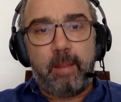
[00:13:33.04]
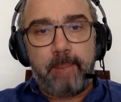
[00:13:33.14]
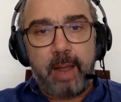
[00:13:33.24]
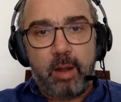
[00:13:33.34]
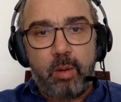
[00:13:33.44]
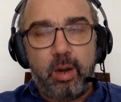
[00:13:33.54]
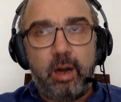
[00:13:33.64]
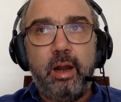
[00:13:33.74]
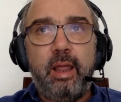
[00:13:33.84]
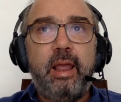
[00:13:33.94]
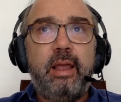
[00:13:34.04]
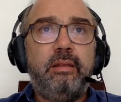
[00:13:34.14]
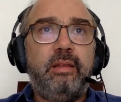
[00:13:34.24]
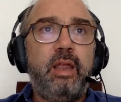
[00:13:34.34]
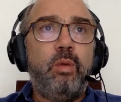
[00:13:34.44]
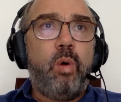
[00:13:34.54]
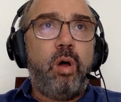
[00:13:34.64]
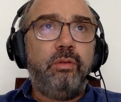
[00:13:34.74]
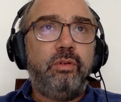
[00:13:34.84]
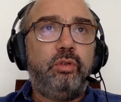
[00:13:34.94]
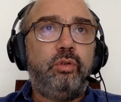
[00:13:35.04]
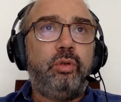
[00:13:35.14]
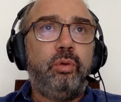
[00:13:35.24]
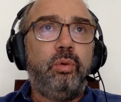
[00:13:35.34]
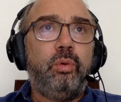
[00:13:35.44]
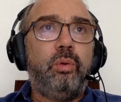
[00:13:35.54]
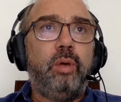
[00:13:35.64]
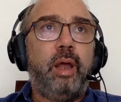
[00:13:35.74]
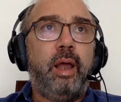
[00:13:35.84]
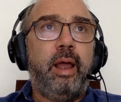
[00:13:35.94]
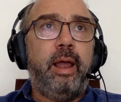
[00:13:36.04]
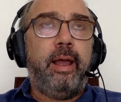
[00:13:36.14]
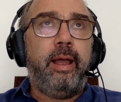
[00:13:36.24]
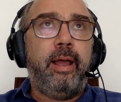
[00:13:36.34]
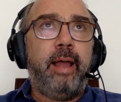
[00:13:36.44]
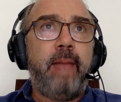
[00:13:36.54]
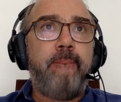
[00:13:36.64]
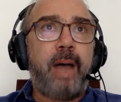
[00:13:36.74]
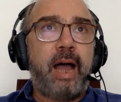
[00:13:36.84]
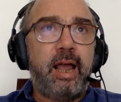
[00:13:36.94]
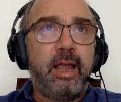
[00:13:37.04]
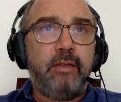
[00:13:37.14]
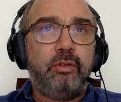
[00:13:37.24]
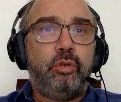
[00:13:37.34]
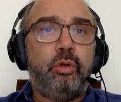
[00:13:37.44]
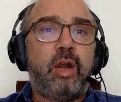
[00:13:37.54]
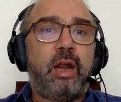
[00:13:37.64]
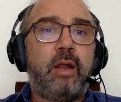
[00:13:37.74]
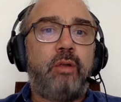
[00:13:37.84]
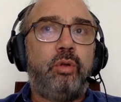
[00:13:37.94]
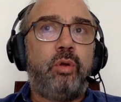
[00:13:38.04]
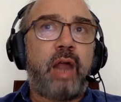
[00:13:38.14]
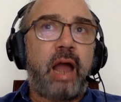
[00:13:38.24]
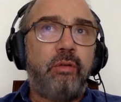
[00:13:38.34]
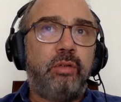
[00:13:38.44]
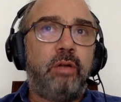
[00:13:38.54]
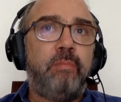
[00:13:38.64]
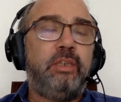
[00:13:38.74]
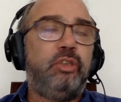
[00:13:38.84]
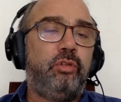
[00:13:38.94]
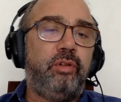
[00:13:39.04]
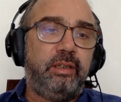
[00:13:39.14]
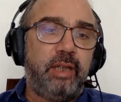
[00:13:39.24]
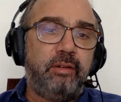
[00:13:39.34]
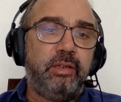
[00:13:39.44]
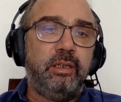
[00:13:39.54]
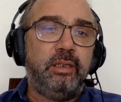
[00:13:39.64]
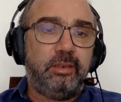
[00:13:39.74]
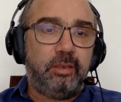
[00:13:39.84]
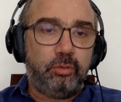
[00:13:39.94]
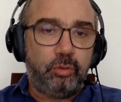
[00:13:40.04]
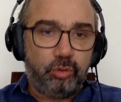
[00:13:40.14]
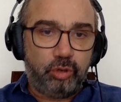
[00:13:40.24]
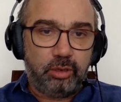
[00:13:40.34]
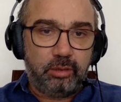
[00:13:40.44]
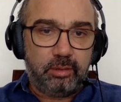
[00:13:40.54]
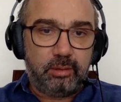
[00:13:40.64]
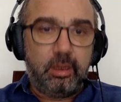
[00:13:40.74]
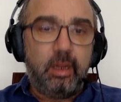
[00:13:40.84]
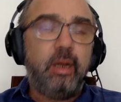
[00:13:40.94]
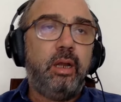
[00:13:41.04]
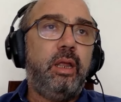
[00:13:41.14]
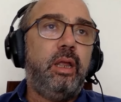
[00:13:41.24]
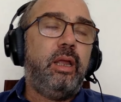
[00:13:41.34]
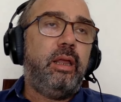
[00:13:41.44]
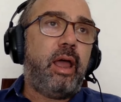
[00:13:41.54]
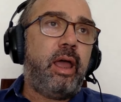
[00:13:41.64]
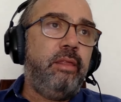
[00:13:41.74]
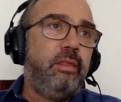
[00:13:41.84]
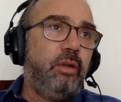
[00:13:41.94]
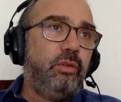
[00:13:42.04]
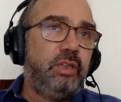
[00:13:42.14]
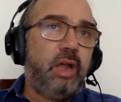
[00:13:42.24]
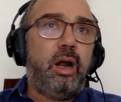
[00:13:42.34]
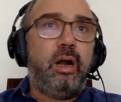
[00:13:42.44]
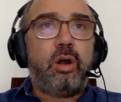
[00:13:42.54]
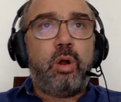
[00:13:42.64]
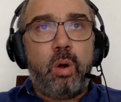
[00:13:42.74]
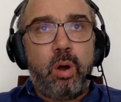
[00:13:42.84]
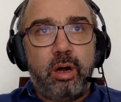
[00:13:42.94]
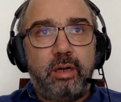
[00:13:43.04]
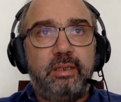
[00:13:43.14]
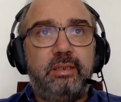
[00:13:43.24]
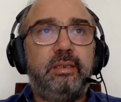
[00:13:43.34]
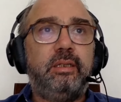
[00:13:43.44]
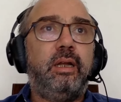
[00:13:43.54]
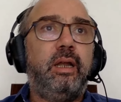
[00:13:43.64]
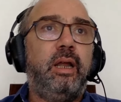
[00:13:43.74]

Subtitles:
power, they want to abide to counter majoritarian institutions. And those are courts,